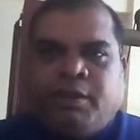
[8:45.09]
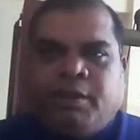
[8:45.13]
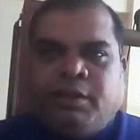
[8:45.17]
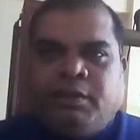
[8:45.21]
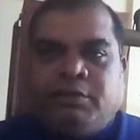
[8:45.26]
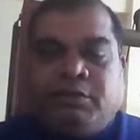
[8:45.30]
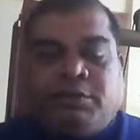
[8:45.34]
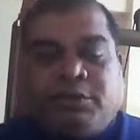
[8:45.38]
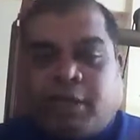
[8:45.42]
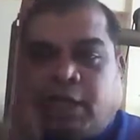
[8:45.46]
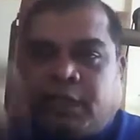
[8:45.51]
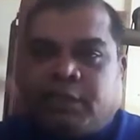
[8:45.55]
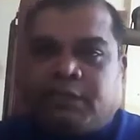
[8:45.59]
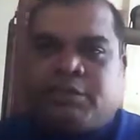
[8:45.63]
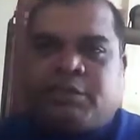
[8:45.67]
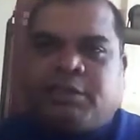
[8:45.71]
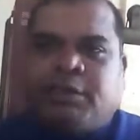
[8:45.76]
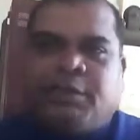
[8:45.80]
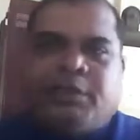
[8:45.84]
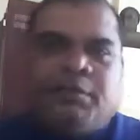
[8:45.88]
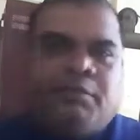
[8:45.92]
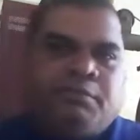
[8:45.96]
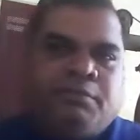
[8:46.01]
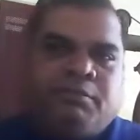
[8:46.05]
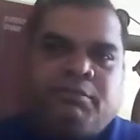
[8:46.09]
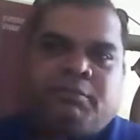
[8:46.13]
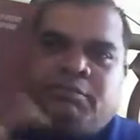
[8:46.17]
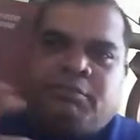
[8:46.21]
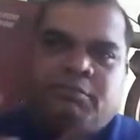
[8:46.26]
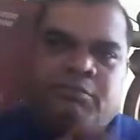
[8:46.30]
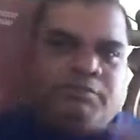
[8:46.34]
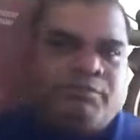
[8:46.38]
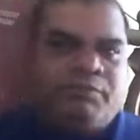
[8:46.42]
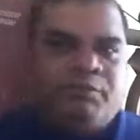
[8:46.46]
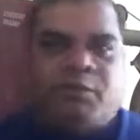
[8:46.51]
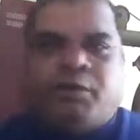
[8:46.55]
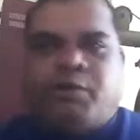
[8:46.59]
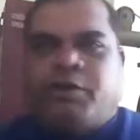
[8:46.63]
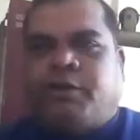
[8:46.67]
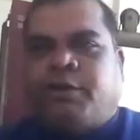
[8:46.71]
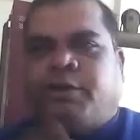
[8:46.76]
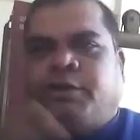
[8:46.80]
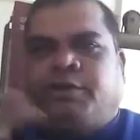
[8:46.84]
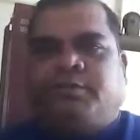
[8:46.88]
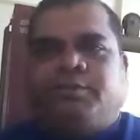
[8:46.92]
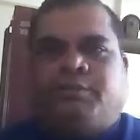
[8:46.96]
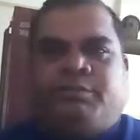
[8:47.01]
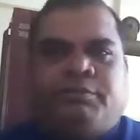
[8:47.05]
she's asking
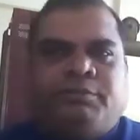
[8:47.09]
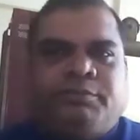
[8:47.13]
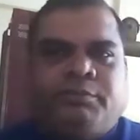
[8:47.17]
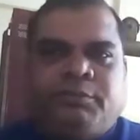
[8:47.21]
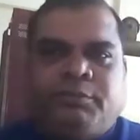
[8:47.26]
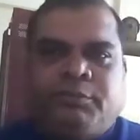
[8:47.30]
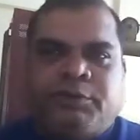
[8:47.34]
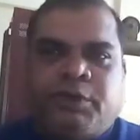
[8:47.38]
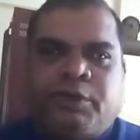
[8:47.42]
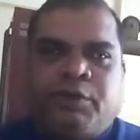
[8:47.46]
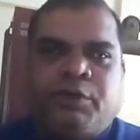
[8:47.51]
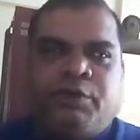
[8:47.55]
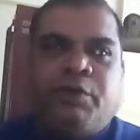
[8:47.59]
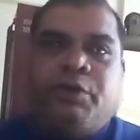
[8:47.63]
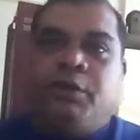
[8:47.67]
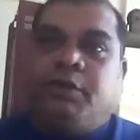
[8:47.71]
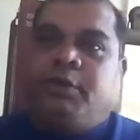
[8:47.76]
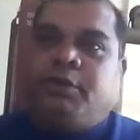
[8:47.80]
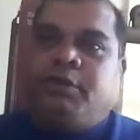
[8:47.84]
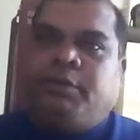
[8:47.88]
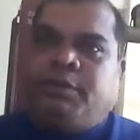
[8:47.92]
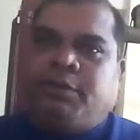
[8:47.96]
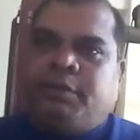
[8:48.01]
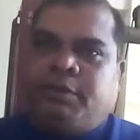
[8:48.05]
for a good